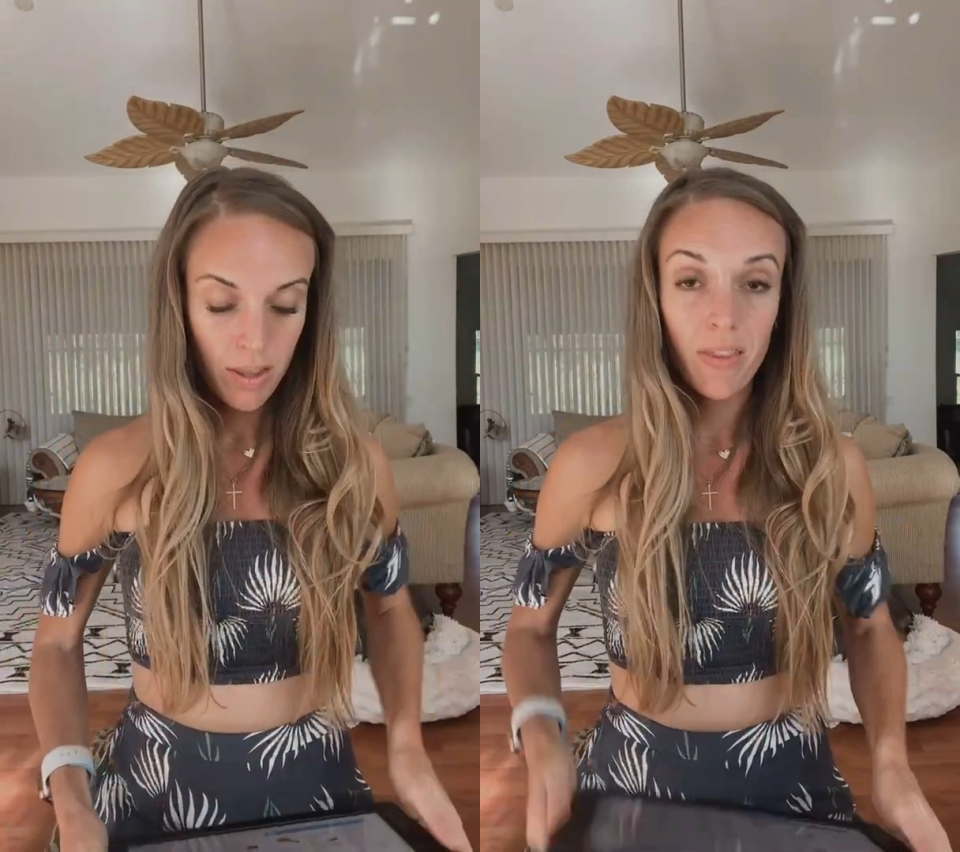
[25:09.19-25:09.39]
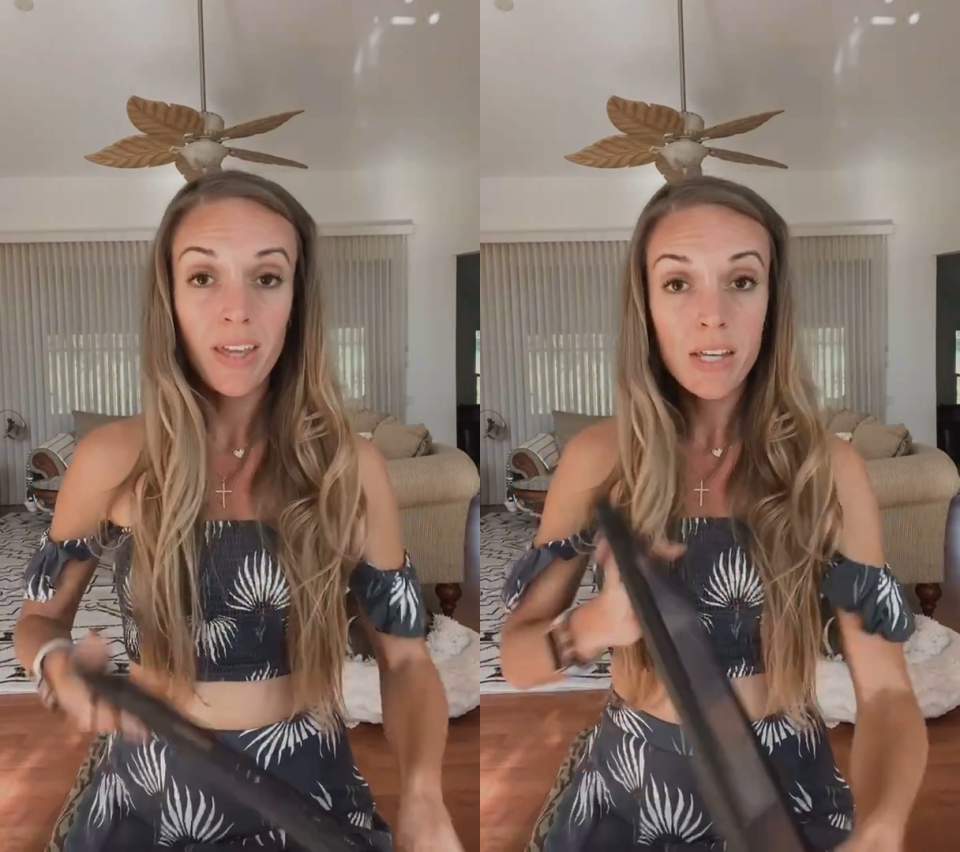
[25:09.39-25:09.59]

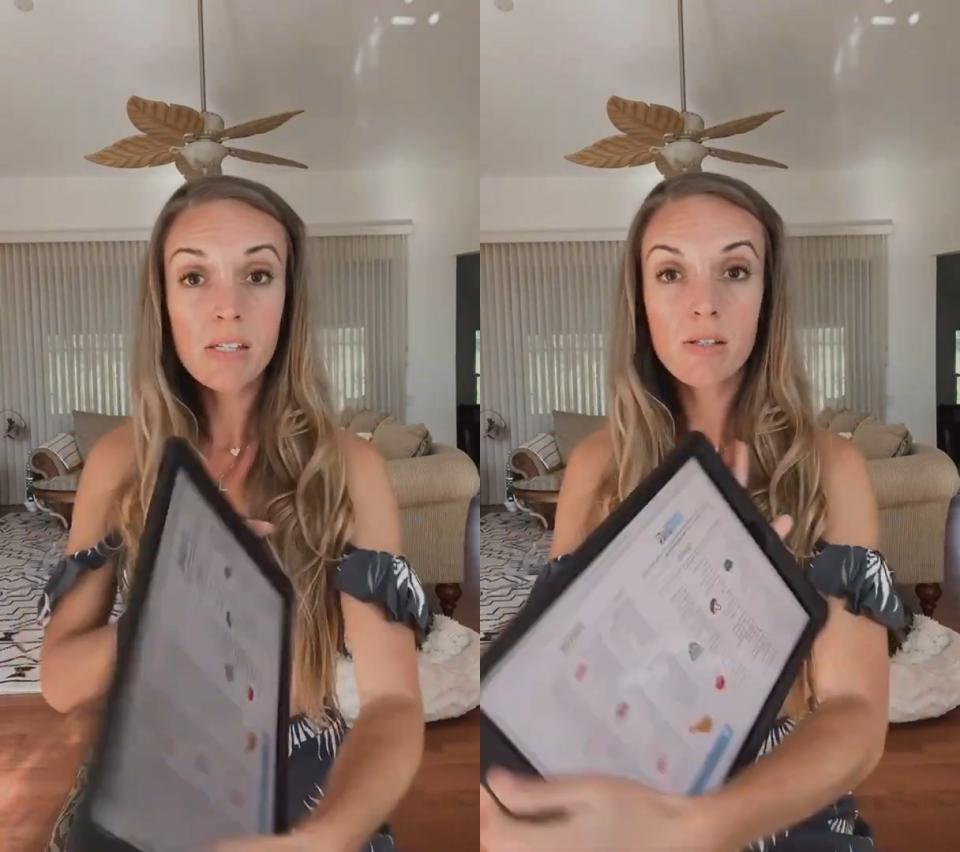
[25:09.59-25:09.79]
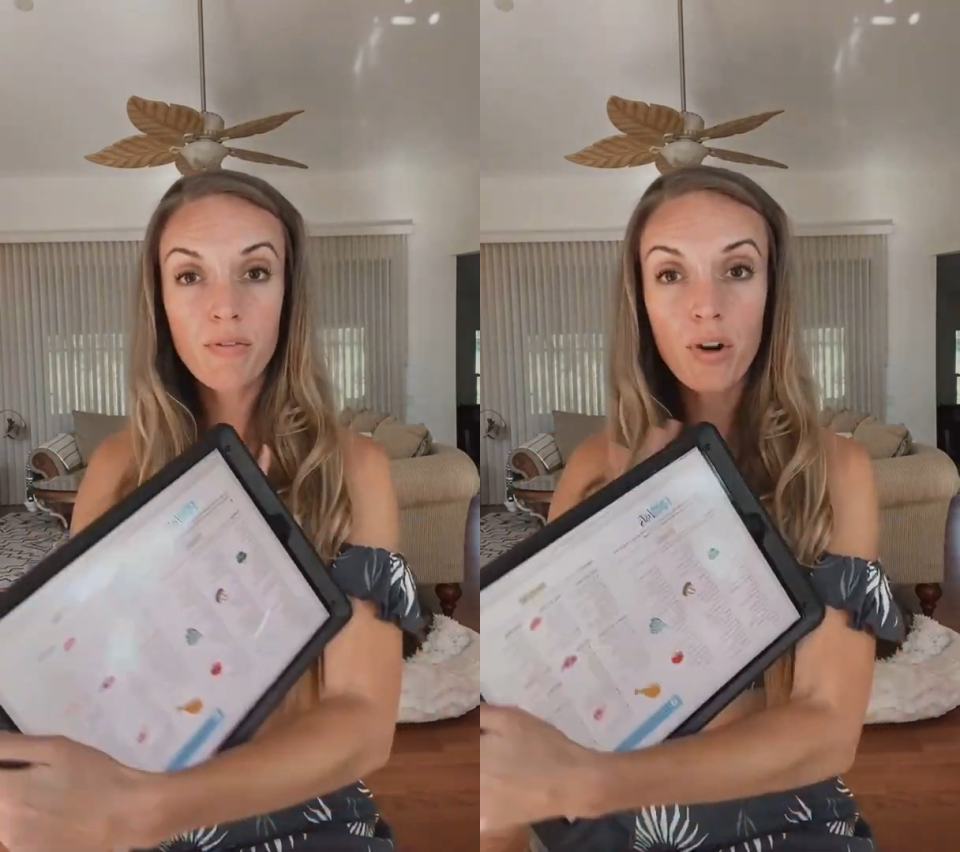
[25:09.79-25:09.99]

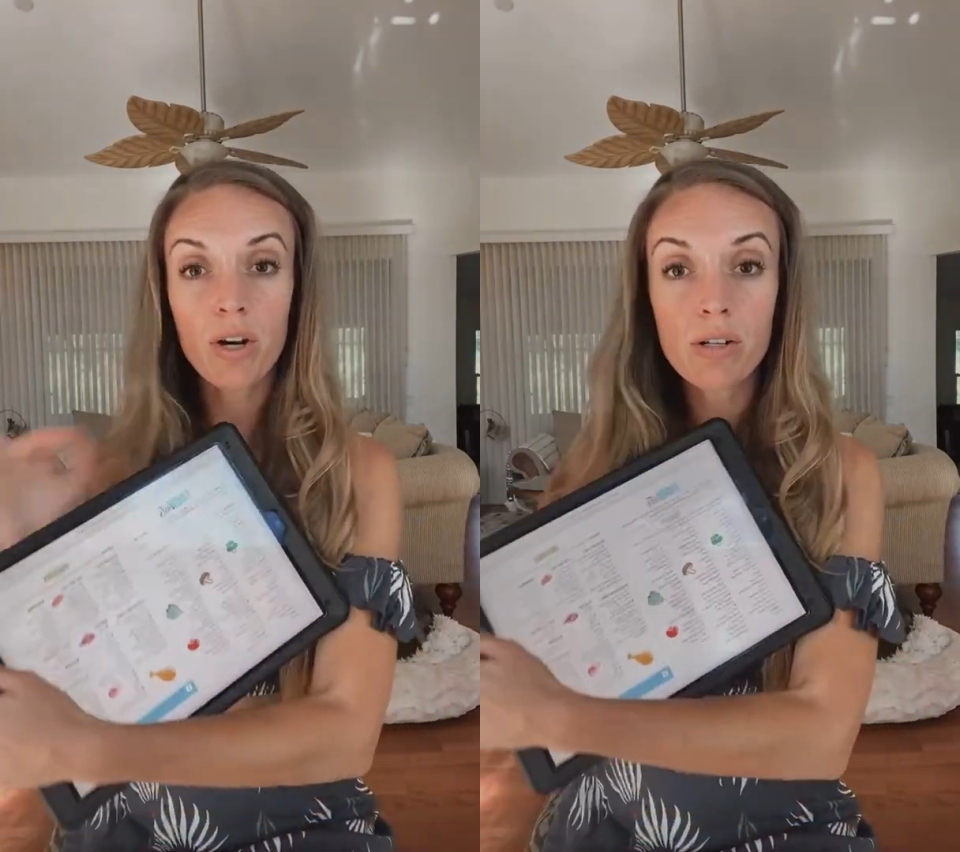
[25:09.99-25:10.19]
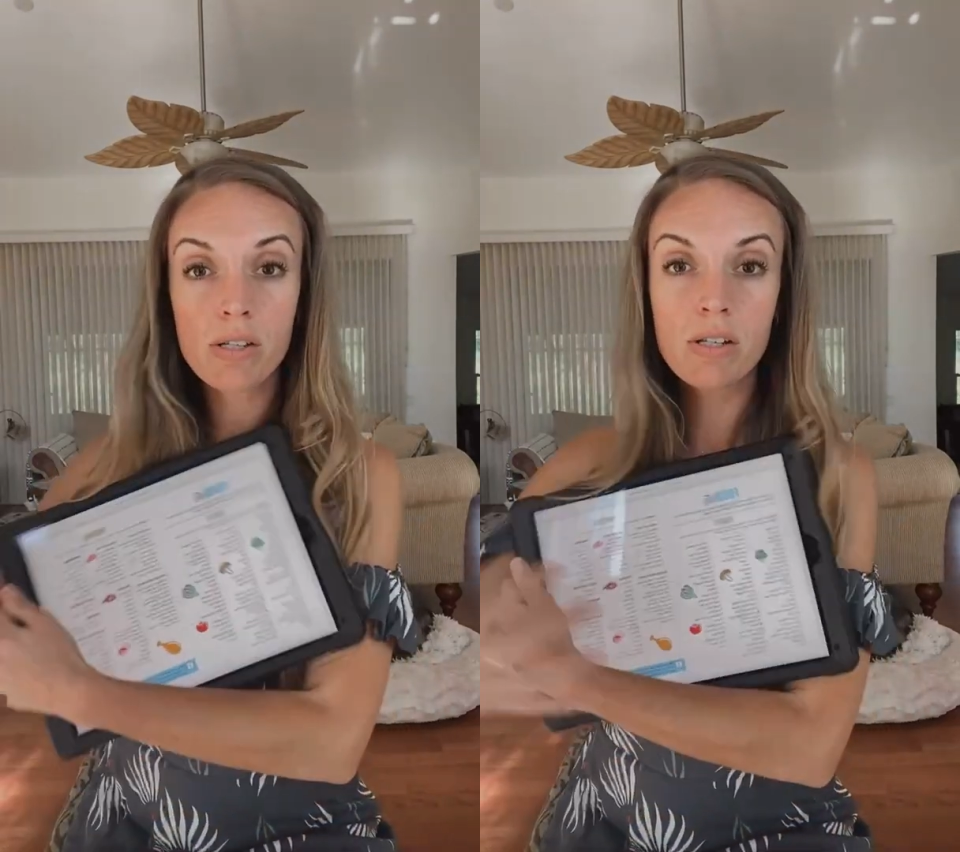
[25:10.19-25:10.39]
this
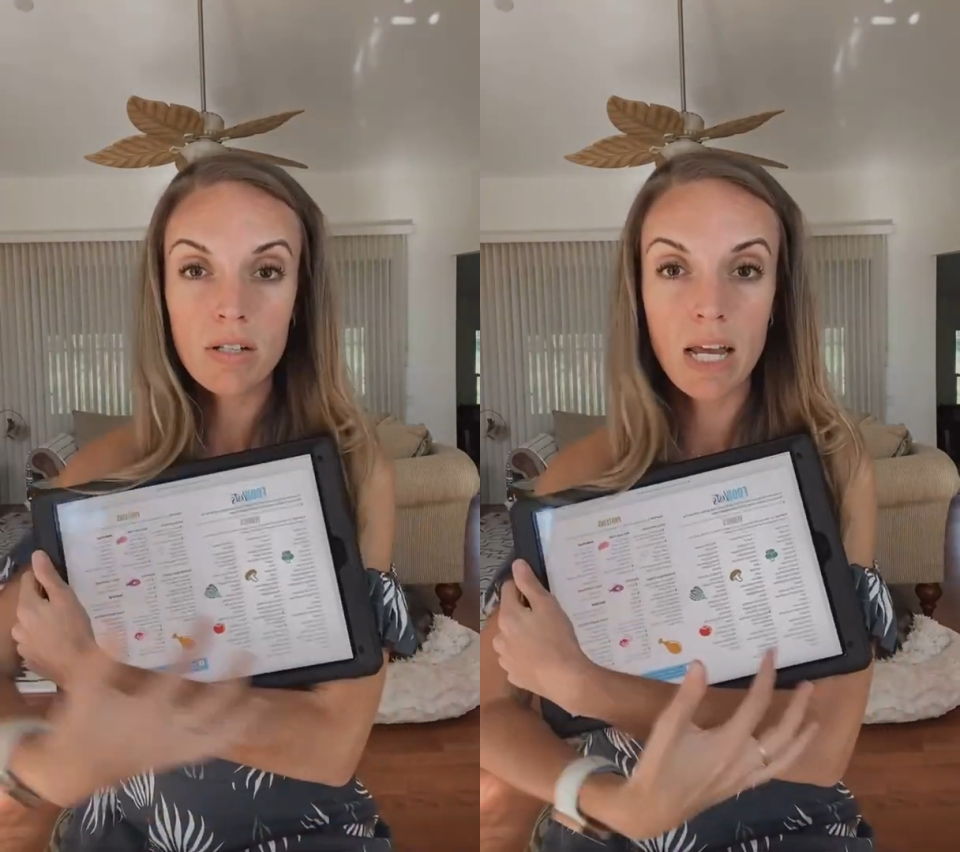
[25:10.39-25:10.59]
first,